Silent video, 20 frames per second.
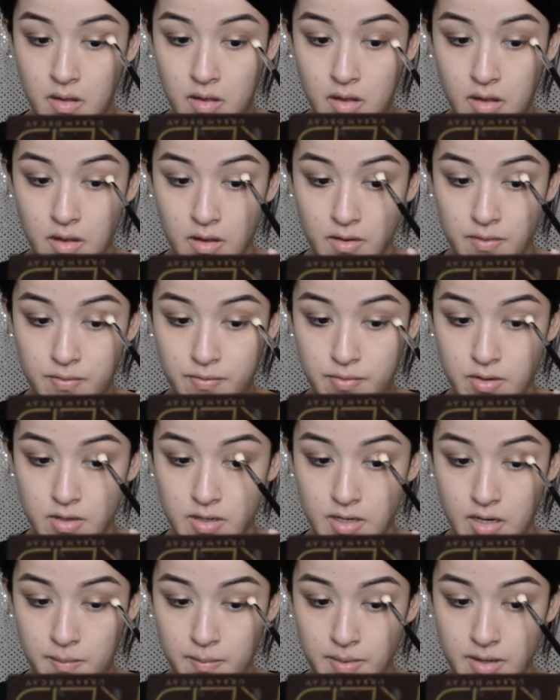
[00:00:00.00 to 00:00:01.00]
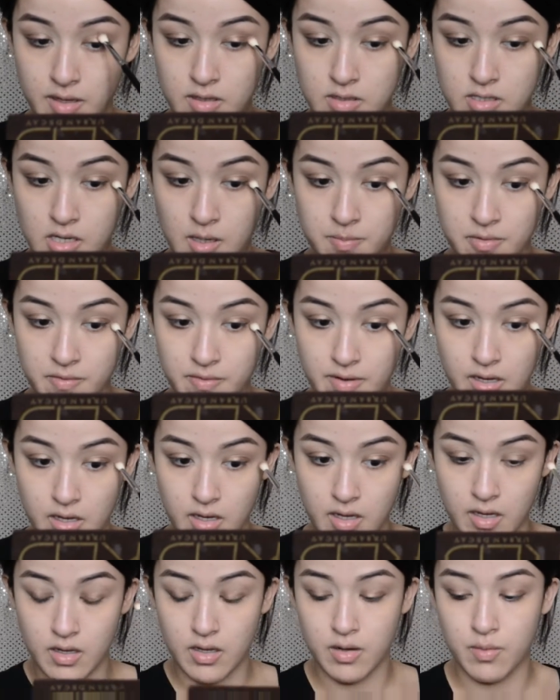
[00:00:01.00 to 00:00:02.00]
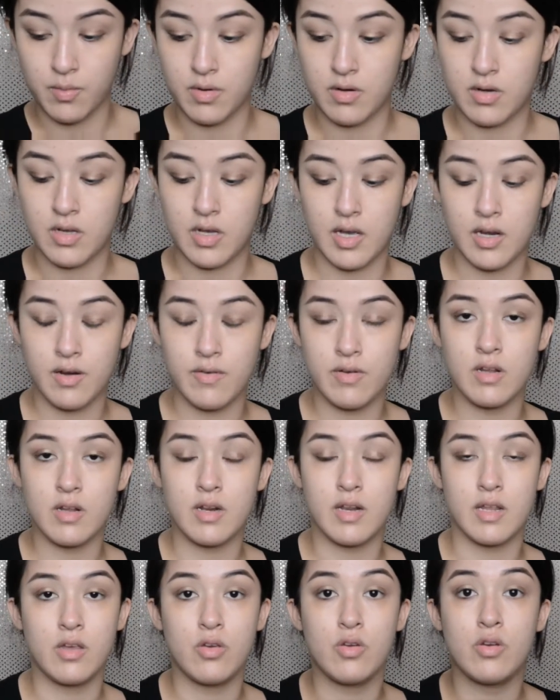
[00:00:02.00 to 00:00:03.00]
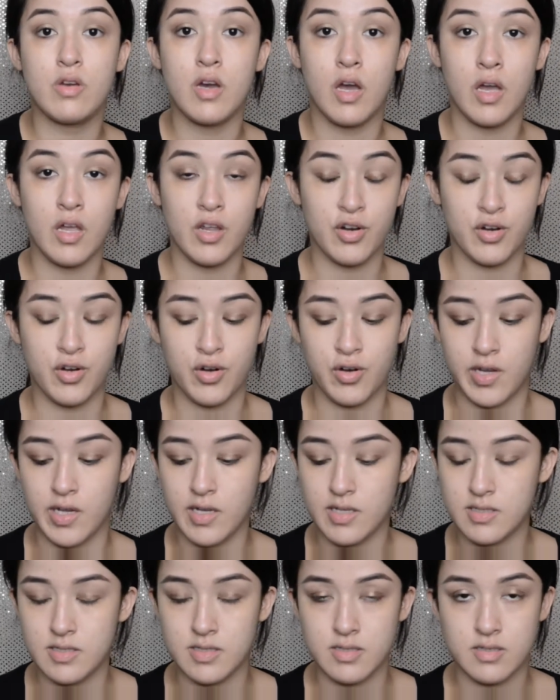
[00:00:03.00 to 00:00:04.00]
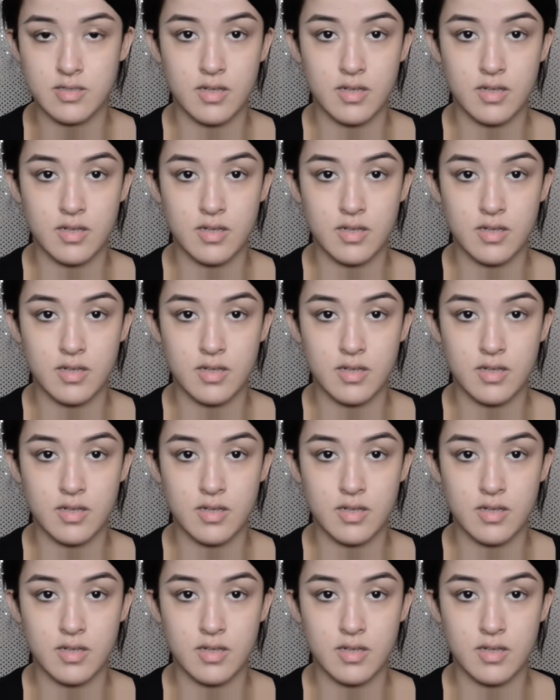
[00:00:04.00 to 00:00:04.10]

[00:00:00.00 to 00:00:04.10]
If you didn't blend the top of it, it would kind of look like you cut your crease.